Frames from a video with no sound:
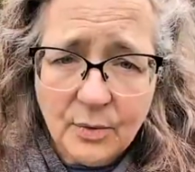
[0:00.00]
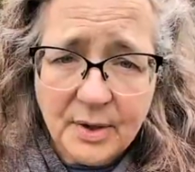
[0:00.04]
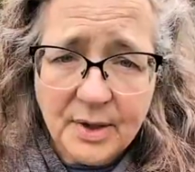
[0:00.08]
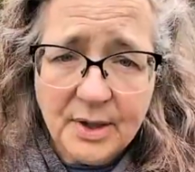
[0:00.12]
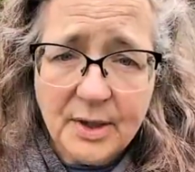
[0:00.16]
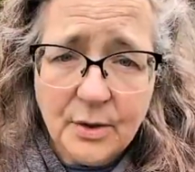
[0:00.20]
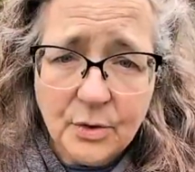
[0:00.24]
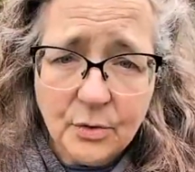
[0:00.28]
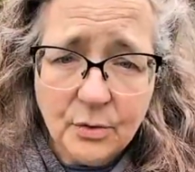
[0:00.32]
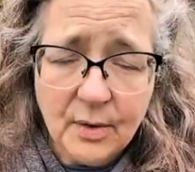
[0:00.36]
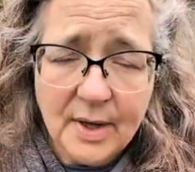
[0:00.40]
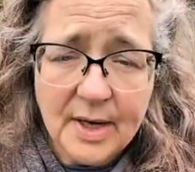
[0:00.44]

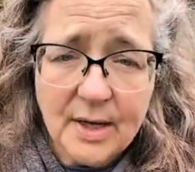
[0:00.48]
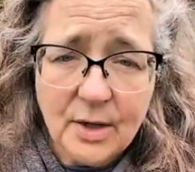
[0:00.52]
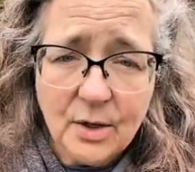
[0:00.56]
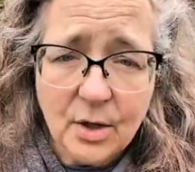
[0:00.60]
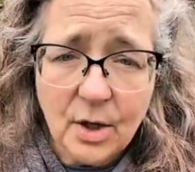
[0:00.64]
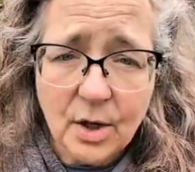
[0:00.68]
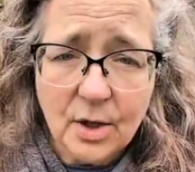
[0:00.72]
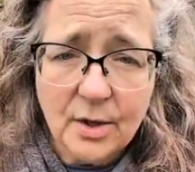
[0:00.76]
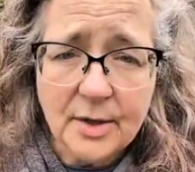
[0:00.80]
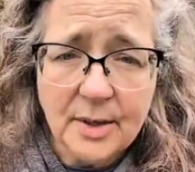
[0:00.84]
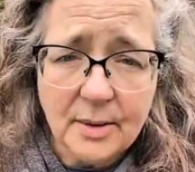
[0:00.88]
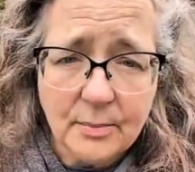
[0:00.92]
uh, really
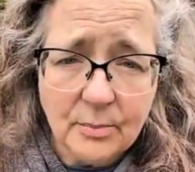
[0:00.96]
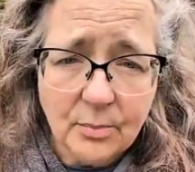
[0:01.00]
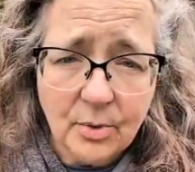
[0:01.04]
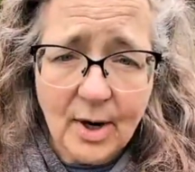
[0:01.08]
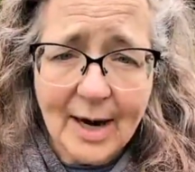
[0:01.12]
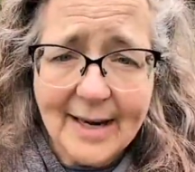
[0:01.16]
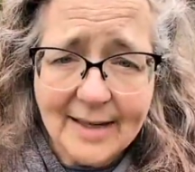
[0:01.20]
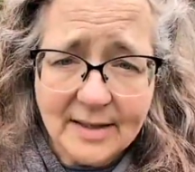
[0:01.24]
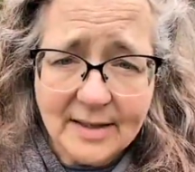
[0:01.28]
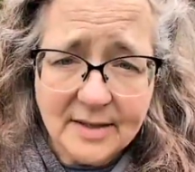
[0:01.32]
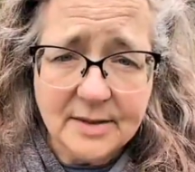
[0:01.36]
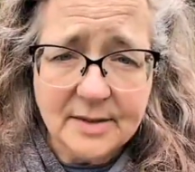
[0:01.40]
great
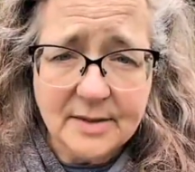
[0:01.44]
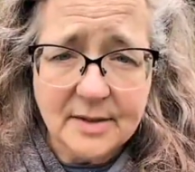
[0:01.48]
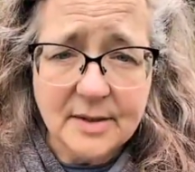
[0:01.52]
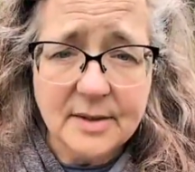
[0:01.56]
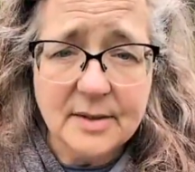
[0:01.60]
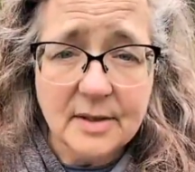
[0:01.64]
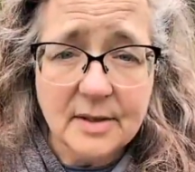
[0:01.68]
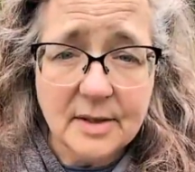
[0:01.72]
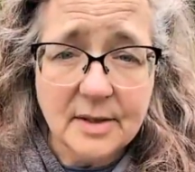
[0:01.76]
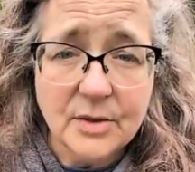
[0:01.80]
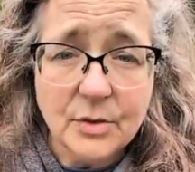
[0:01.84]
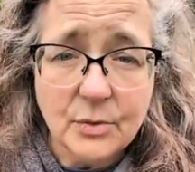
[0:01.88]
gardening
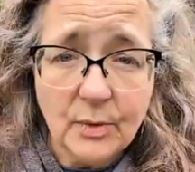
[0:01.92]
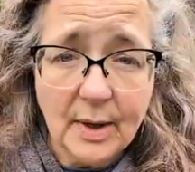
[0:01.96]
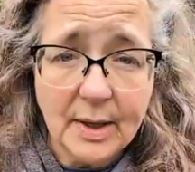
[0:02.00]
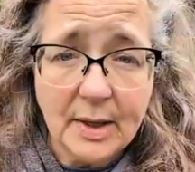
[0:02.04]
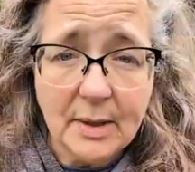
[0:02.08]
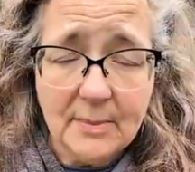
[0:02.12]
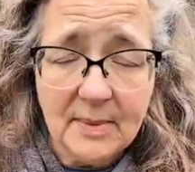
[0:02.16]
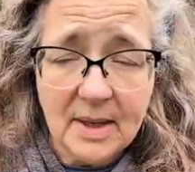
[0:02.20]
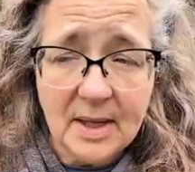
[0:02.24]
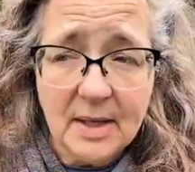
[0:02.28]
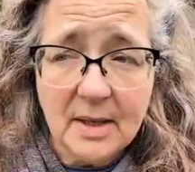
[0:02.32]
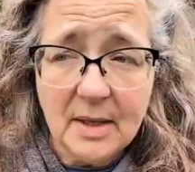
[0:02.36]
practices that
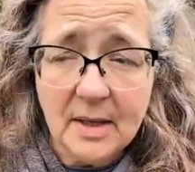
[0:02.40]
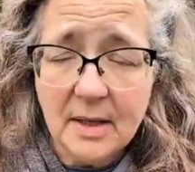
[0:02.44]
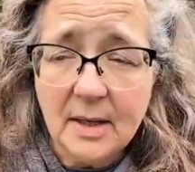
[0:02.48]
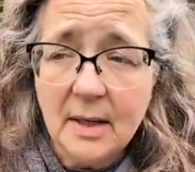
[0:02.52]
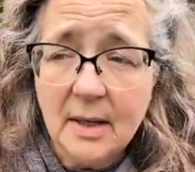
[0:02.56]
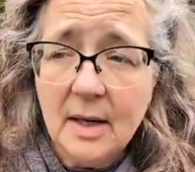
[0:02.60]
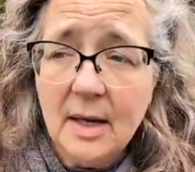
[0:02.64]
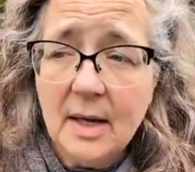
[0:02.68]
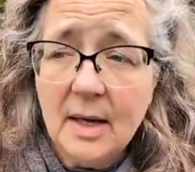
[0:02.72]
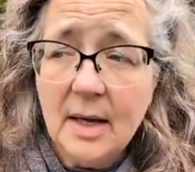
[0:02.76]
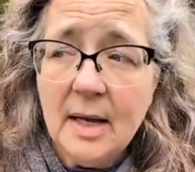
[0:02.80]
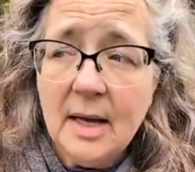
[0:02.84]
it's
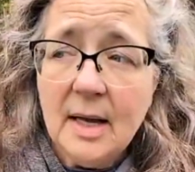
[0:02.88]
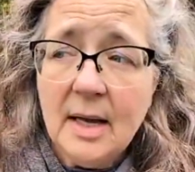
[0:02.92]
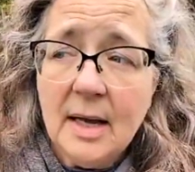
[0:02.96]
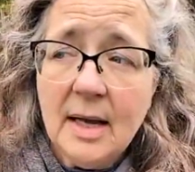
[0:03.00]
recommending.